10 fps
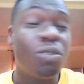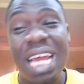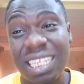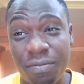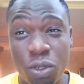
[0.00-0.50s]
you
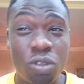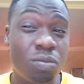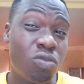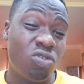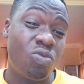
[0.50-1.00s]
like the video
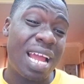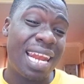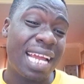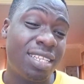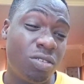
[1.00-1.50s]
the, the way I
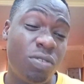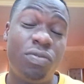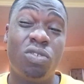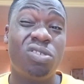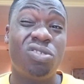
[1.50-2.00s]
like it, or if
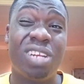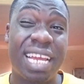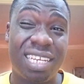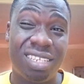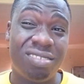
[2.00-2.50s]
you don't just
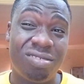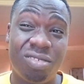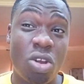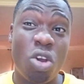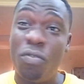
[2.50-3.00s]
like it,
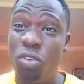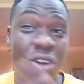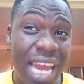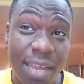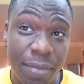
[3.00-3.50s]
or if you don't
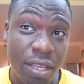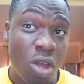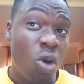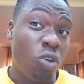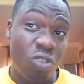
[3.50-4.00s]
like me,
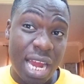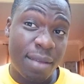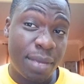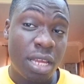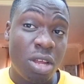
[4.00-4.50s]
or you like
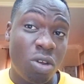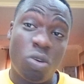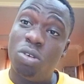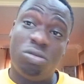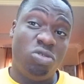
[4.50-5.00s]
me,
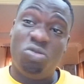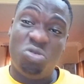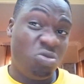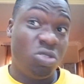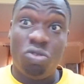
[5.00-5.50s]
or you,
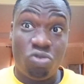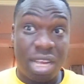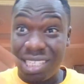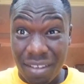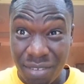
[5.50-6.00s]
you
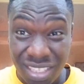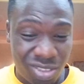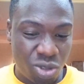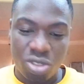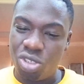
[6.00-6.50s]
hate everything,
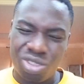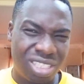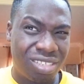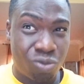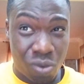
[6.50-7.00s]
just
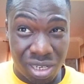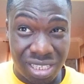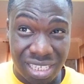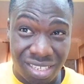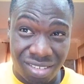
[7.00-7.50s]
just one
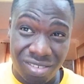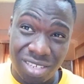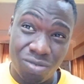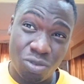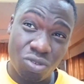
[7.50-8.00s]
thing
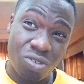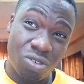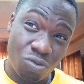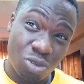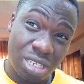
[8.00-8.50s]
that you must not
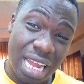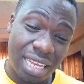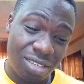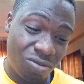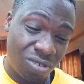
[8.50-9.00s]
you must like.
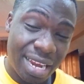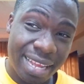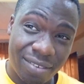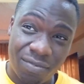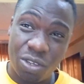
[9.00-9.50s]
You know,
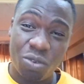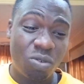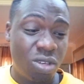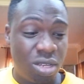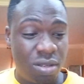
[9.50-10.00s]
like the video
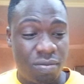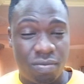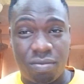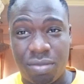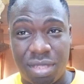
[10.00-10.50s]

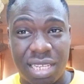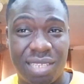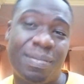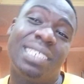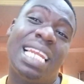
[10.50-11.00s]
and
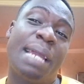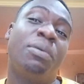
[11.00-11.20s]
smash the like